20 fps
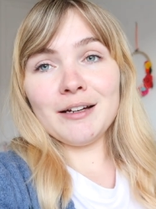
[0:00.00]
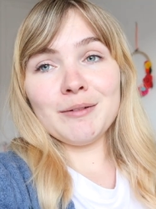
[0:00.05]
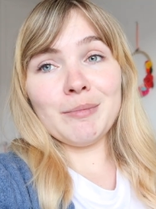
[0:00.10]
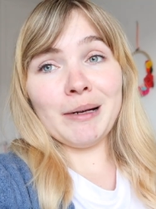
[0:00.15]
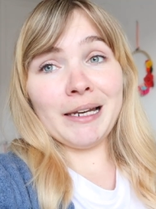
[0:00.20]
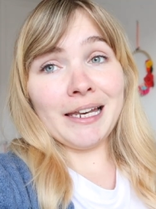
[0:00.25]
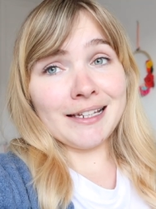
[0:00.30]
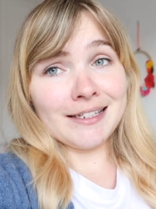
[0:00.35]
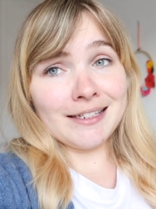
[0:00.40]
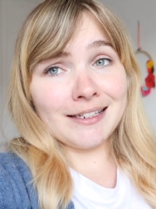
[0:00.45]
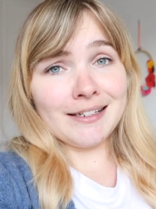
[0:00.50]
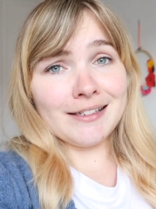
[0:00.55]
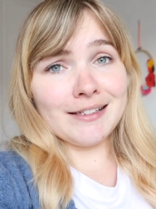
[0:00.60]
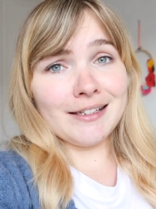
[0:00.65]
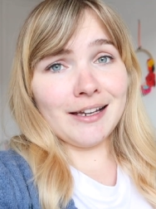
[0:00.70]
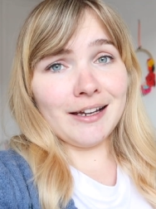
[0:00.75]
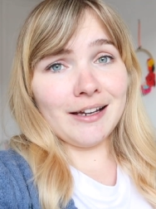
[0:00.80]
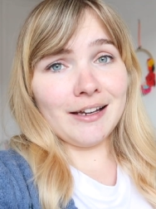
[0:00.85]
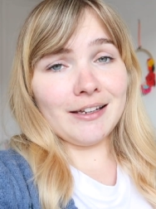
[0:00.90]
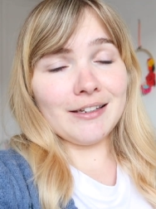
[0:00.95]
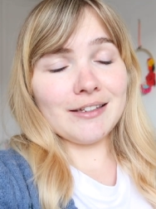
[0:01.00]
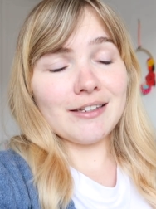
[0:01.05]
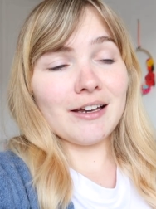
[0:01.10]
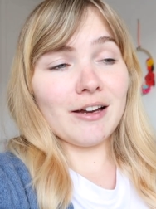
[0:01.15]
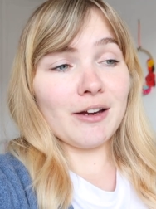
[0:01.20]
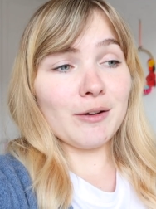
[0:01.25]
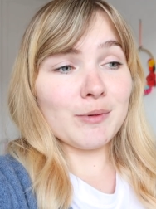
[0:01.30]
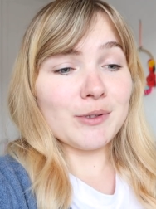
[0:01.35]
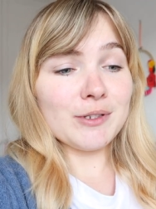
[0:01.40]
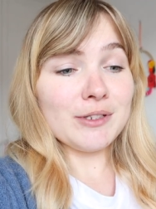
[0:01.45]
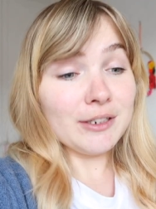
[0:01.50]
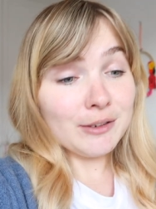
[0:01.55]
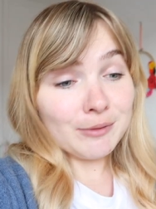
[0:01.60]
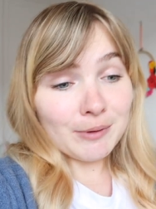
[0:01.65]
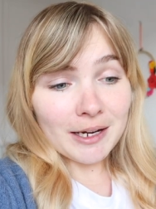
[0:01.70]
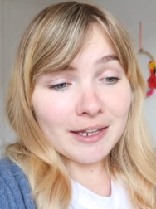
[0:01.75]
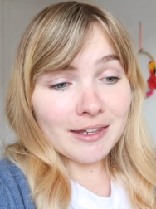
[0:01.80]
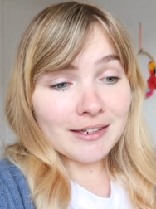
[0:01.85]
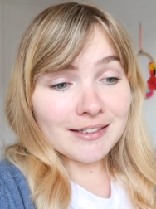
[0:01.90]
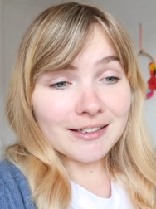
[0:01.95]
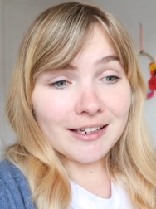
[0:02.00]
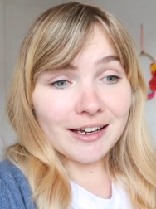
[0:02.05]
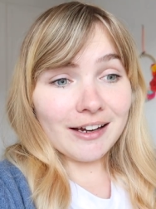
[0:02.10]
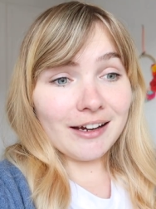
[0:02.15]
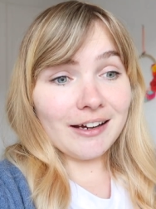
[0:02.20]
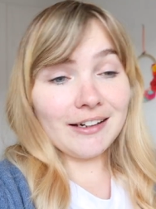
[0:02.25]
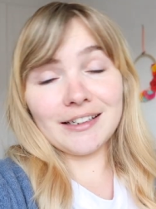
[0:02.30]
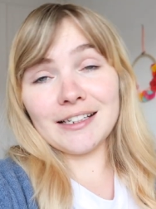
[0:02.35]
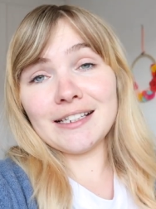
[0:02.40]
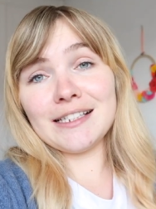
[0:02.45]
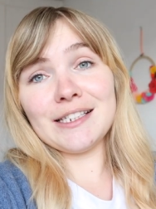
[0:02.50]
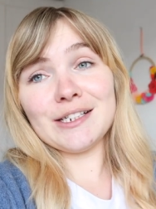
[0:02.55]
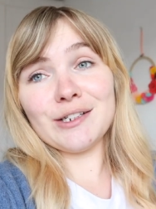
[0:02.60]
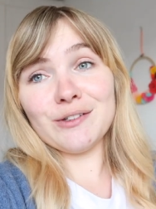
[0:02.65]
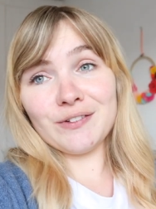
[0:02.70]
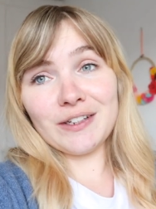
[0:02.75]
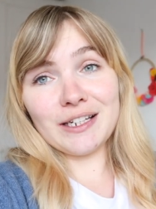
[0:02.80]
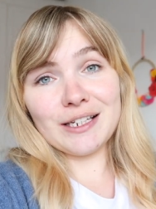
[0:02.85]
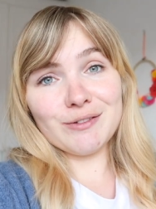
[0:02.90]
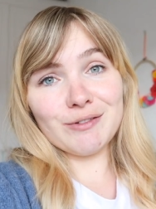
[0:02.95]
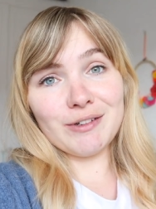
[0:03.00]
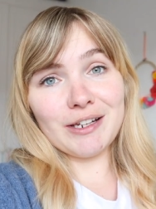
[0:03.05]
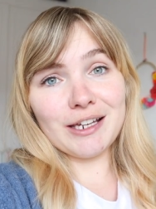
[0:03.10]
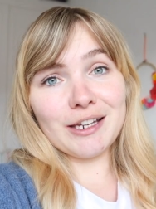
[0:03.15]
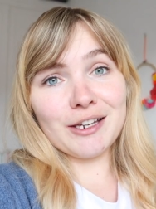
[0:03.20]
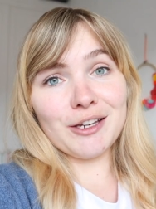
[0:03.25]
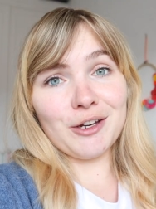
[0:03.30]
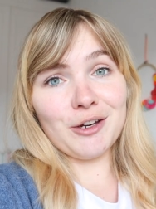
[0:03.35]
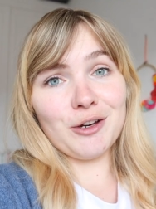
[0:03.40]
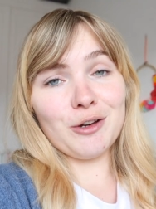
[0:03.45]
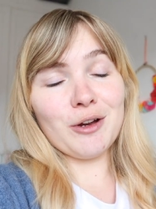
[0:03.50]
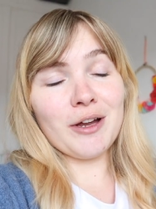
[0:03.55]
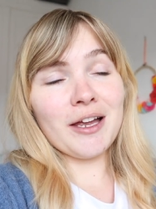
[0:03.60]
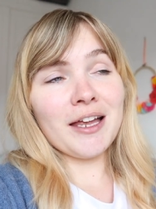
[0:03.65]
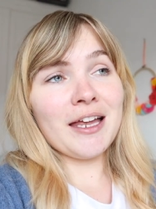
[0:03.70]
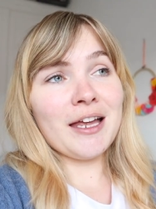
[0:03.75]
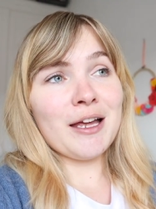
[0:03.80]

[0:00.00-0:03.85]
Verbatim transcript: my lesson is learned. I will still wear the skirt and I still think it's really cute,